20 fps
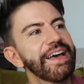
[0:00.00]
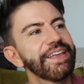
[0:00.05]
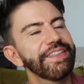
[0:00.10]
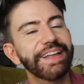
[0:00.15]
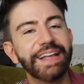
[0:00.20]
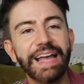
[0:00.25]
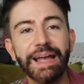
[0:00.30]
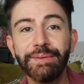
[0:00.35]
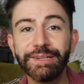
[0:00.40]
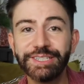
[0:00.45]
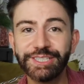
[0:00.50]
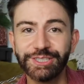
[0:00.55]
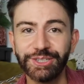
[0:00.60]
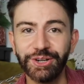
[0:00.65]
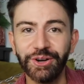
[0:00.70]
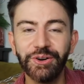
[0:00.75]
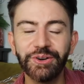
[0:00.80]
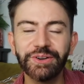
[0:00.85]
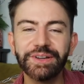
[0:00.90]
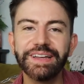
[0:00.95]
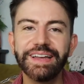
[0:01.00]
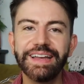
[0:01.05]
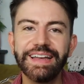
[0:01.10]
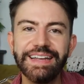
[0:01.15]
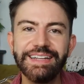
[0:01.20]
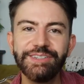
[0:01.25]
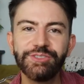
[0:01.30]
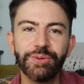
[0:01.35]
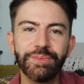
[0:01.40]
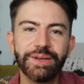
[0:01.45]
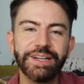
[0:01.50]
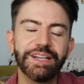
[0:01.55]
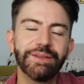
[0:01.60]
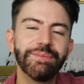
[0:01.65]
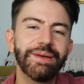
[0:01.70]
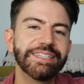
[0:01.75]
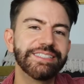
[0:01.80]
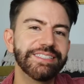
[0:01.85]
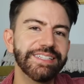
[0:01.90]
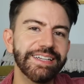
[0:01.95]
They came in stock, he dropped me a little
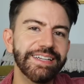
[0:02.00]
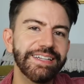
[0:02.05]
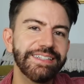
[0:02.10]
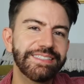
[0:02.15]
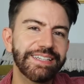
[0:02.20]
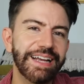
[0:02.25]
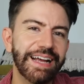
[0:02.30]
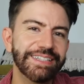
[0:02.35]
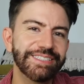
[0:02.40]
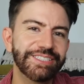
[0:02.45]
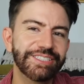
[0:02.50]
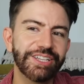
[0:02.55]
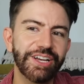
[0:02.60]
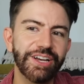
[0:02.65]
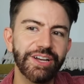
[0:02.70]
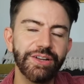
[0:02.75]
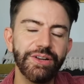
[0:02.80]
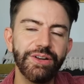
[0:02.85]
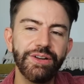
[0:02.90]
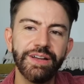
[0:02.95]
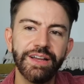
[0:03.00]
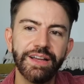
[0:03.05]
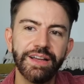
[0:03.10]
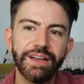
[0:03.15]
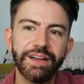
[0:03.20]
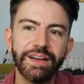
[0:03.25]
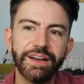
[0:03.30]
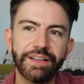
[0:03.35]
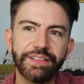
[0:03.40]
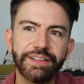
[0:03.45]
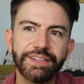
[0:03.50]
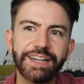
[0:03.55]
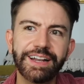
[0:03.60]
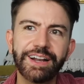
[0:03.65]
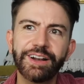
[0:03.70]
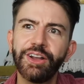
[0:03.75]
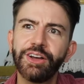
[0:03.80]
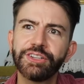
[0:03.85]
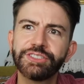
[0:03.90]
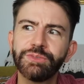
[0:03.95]
message, and so I think I had
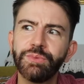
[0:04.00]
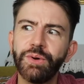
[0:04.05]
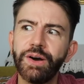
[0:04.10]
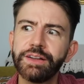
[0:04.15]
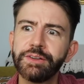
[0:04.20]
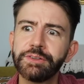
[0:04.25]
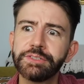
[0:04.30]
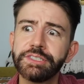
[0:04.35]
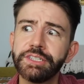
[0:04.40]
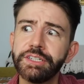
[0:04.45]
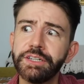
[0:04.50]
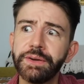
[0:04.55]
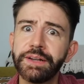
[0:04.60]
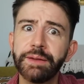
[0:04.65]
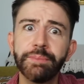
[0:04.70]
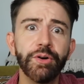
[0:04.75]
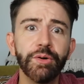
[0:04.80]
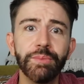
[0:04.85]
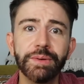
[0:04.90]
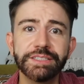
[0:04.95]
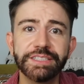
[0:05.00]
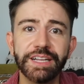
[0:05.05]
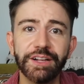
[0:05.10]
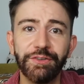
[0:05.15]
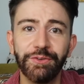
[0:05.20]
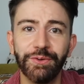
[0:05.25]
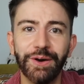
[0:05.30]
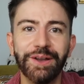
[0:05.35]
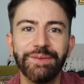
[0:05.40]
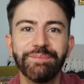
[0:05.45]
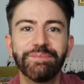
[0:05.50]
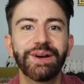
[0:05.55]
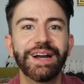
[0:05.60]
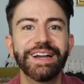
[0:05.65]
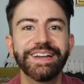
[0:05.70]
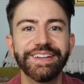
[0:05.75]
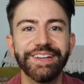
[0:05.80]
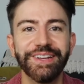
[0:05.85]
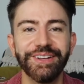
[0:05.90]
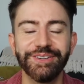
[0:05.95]
a glass of wine or two and I bought myself one
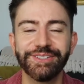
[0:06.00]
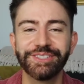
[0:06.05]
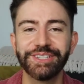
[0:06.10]
brand new.